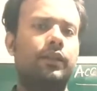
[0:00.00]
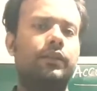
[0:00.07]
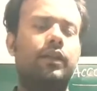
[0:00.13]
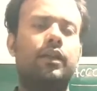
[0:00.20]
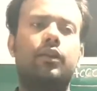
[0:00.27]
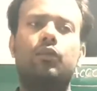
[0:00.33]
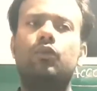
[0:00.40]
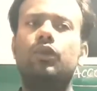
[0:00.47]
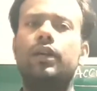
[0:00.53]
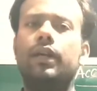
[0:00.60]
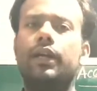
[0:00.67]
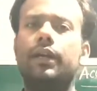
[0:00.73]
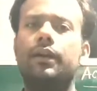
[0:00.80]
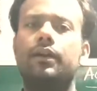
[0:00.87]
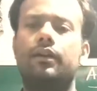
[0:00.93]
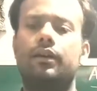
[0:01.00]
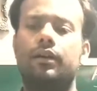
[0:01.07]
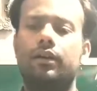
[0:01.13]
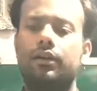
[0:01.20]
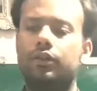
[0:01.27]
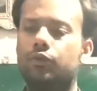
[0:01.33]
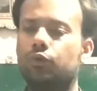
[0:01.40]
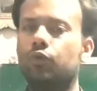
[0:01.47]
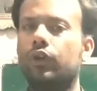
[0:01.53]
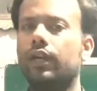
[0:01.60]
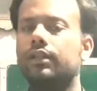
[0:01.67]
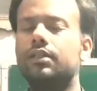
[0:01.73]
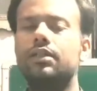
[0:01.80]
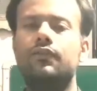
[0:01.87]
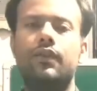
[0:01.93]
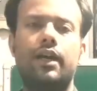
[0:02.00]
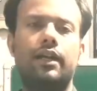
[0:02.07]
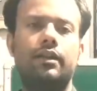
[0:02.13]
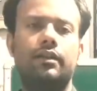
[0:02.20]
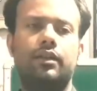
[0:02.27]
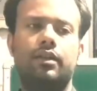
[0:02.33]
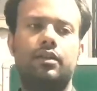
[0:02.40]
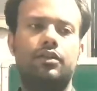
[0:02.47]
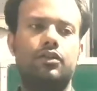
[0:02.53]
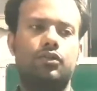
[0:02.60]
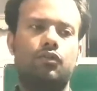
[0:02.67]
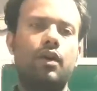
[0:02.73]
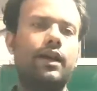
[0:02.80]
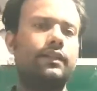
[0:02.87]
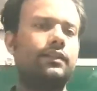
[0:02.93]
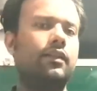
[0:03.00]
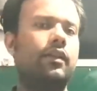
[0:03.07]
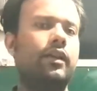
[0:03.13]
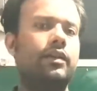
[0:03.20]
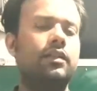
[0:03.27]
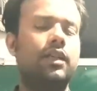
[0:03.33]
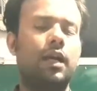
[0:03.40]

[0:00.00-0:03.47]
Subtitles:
There are only two cases when there is no acceleration,